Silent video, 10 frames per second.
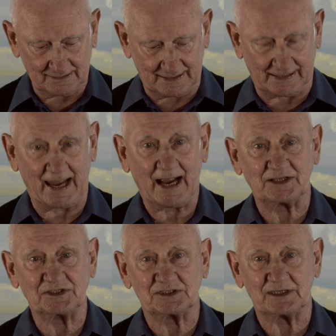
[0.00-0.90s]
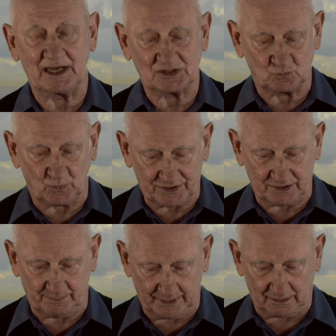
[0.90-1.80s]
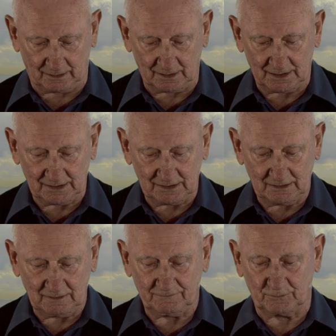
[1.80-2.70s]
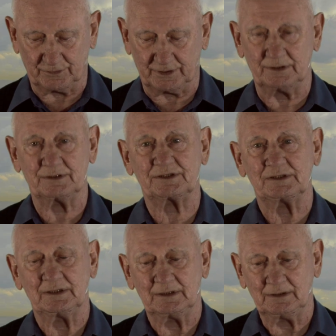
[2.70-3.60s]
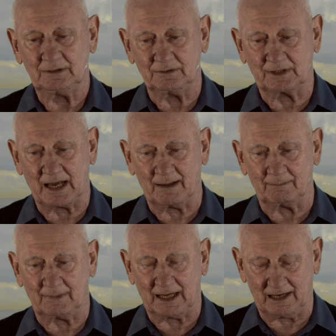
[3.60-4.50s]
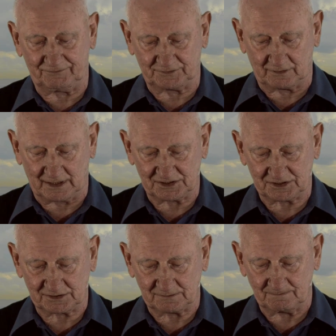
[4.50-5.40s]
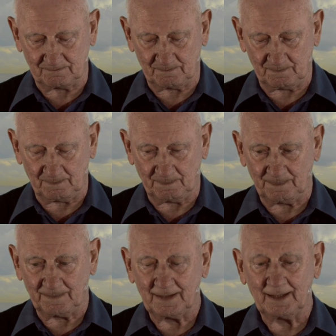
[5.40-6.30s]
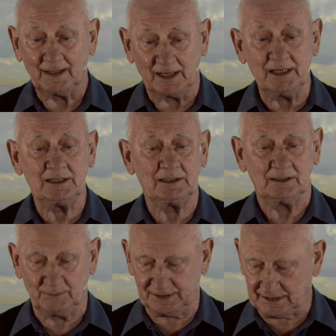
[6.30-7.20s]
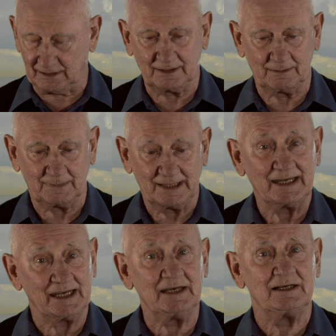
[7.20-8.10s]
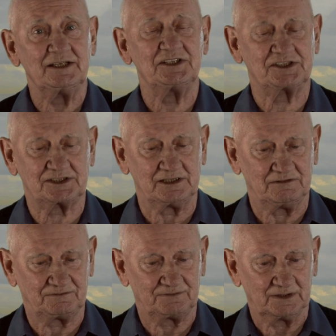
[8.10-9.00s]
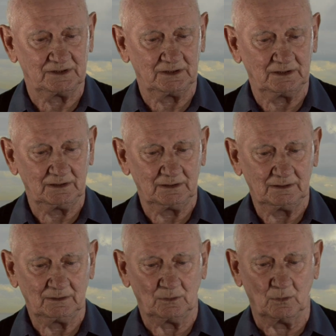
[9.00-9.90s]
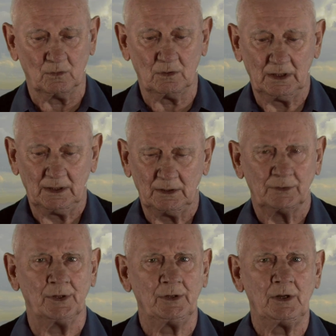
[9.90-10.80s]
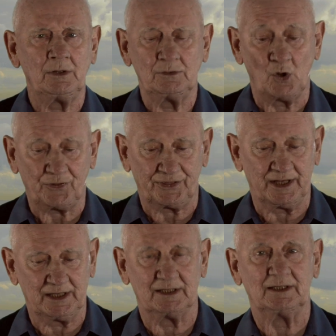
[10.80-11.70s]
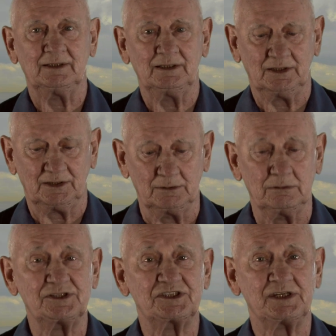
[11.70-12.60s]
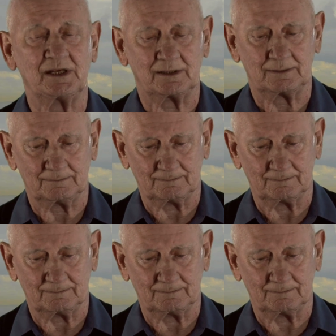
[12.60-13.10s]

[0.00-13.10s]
that acts as weather bell for those who come after us. Here, we tell them, here is safe. Or, no, not there, you will sink.